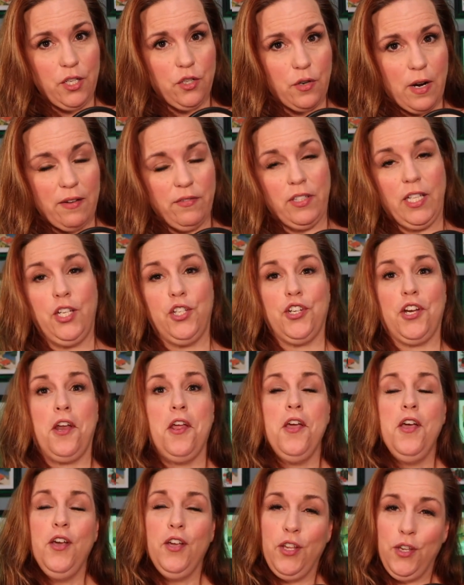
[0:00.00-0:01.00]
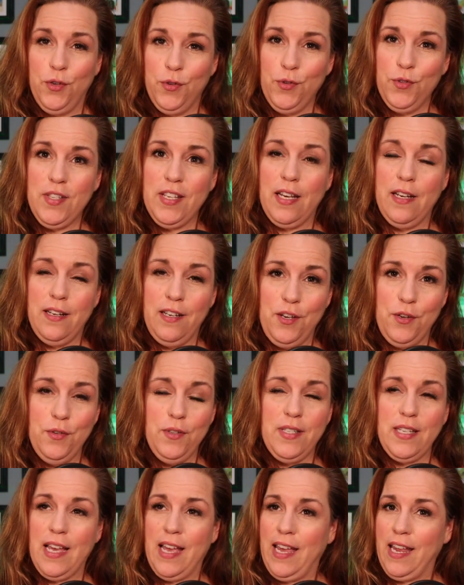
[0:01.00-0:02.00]
travel agent. Use
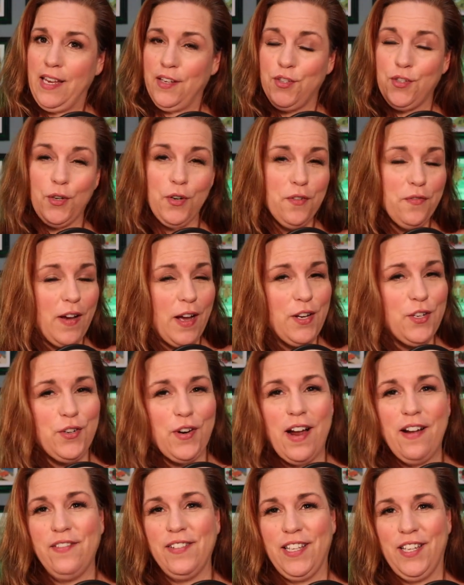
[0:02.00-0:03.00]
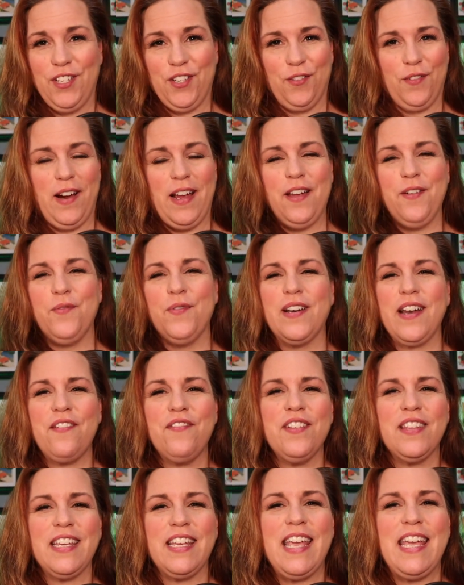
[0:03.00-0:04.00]
a certified travel agent, right?
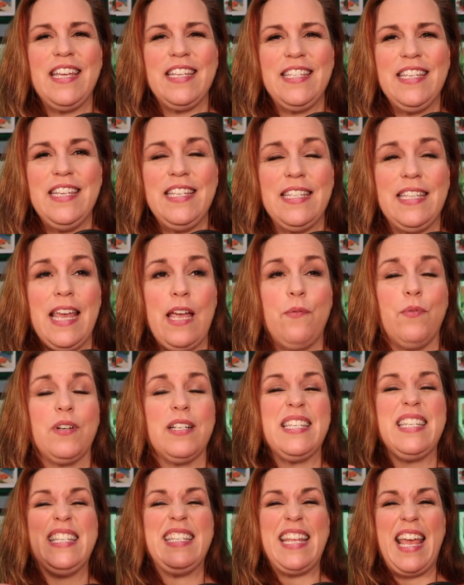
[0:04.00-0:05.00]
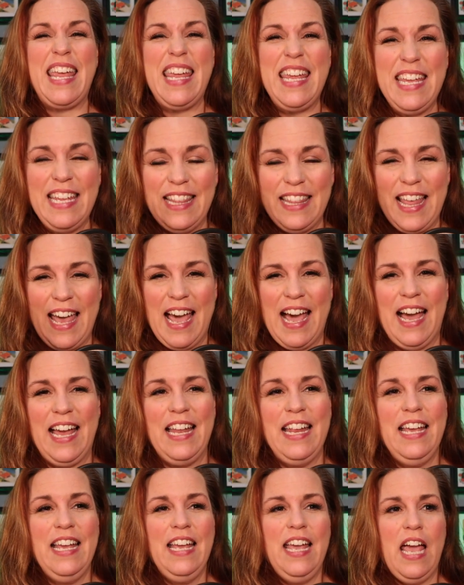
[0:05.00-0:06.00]
Whatever the case is, they were saying that.
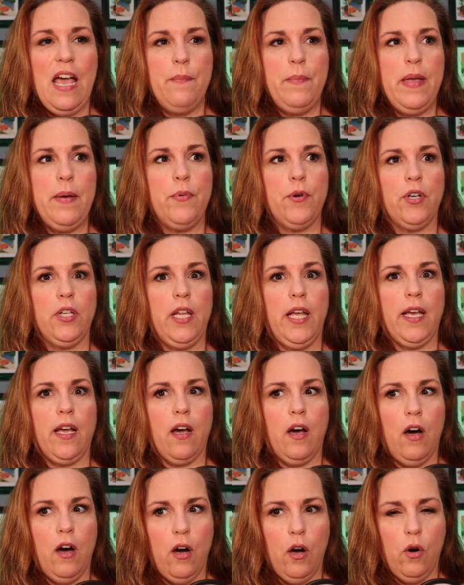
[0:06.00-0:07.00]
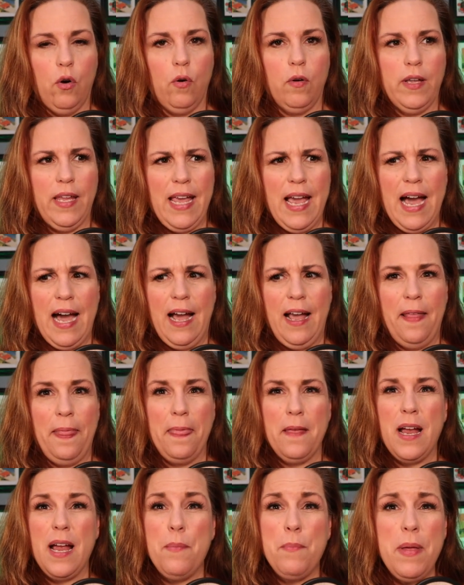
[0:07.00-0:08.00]
And people are like, oh, yeah.
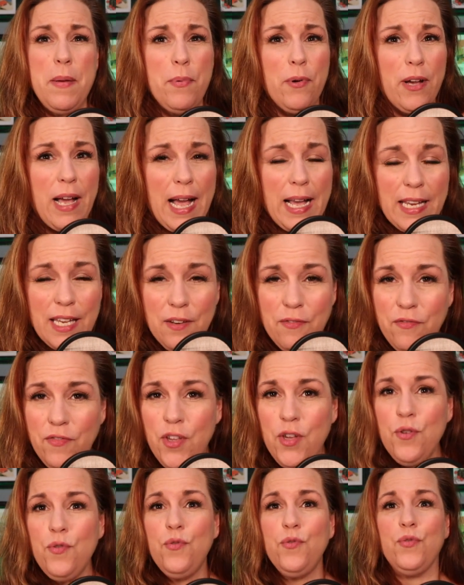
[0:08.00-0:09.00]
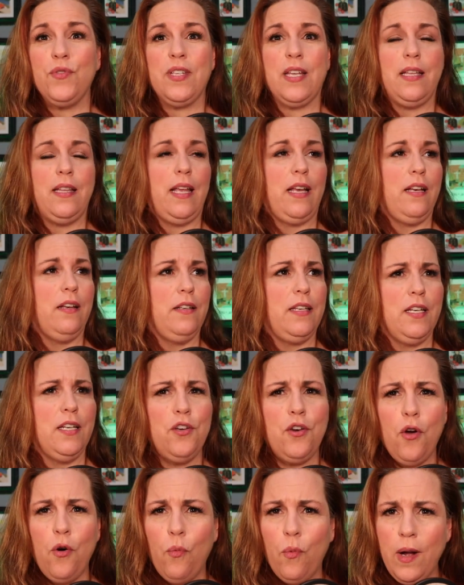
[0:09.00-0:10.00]
And people got confused and they didn't
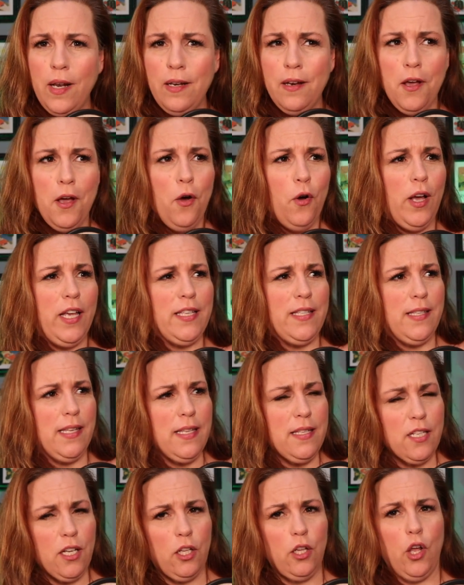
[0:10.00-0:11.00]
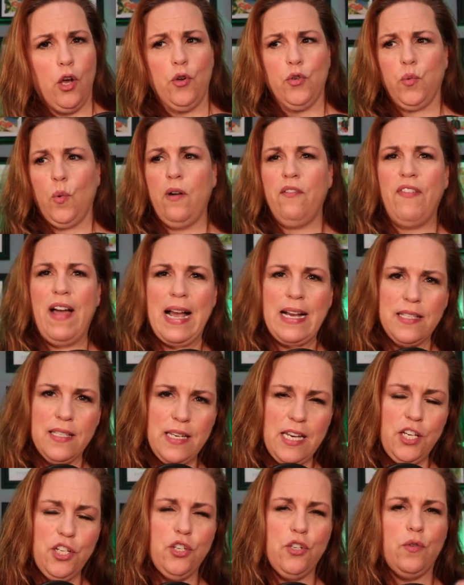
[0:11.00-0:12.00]
know what is this close? What vaccine?
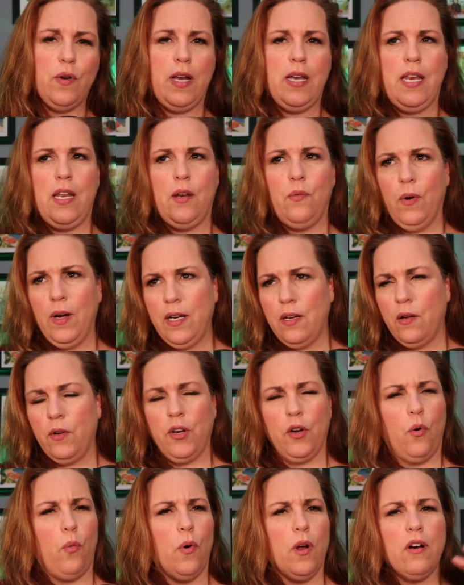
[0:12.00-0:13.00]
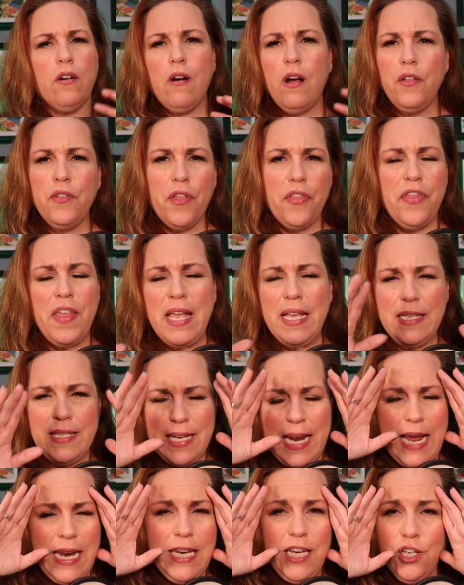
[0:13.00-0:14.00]
Vaccination do I need? What, you know, what are all the things that
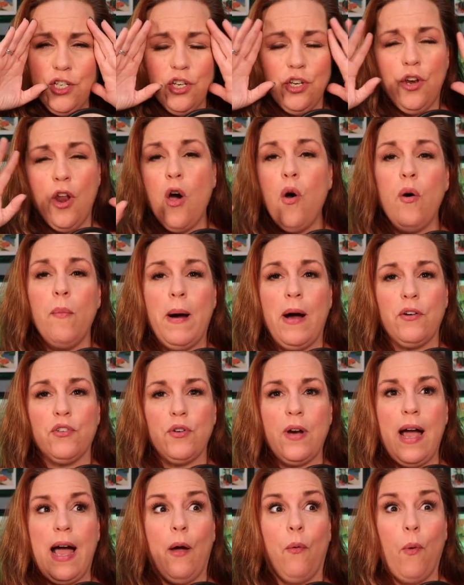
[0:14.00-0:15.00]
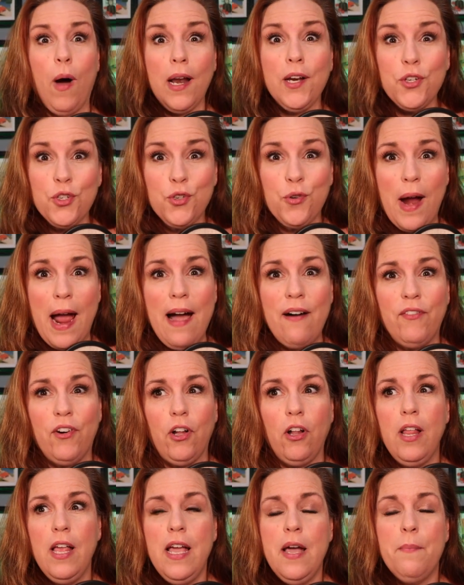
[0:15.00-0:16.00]
I need to know about I want to
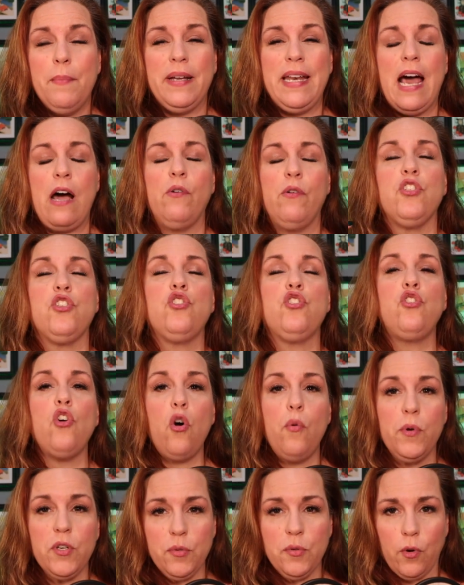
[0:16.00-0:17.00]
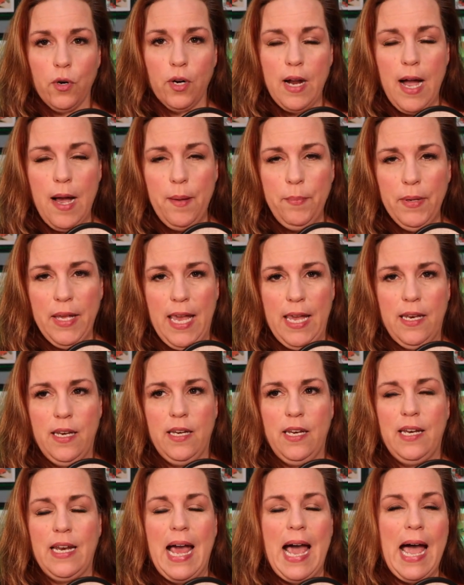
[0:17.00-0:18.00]
travel, but now it's so much more
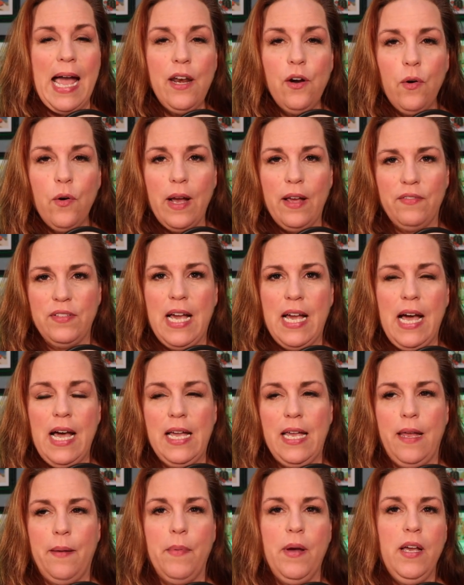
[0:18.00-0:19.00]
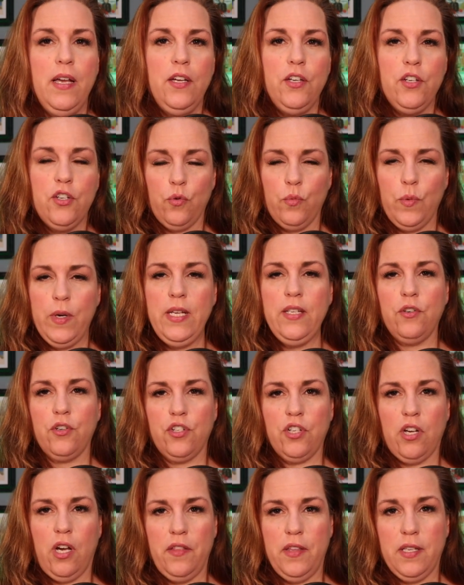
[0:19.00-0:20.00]
complicated and I don't have time to
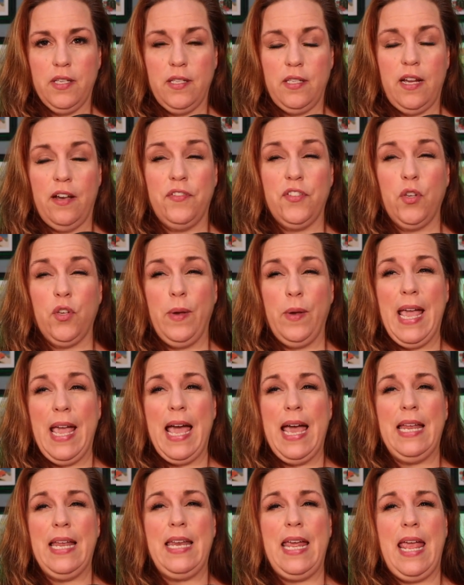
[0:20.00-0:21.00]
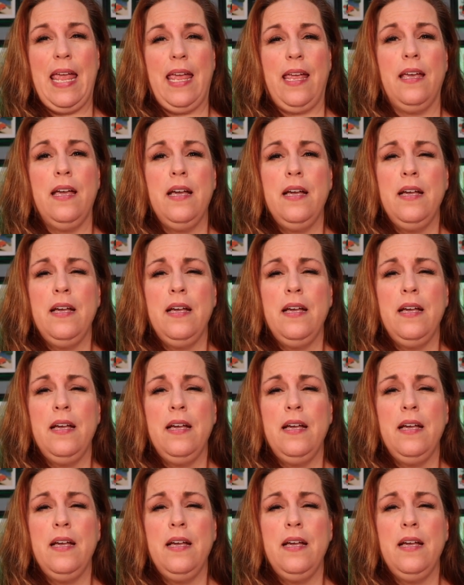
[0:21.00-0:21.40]
research all this stuff. So we had a